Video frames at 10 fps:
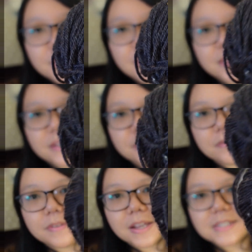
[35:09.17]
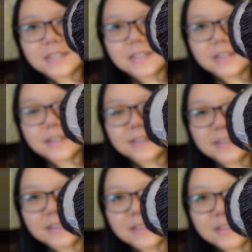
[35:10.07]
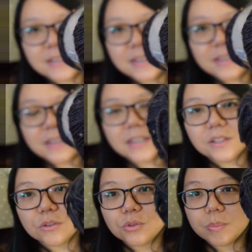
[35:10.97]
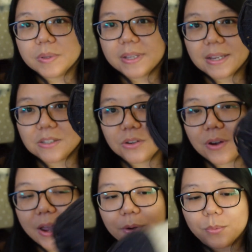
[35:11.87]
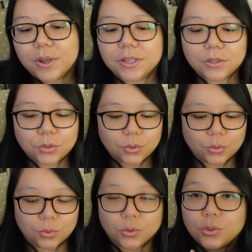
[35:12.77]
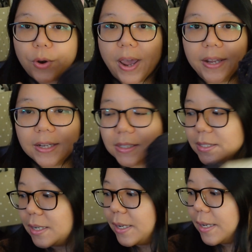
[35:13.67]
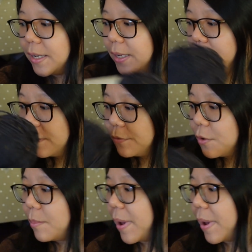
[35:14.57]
color flags in here. It looks super nice, so I wanted to try this for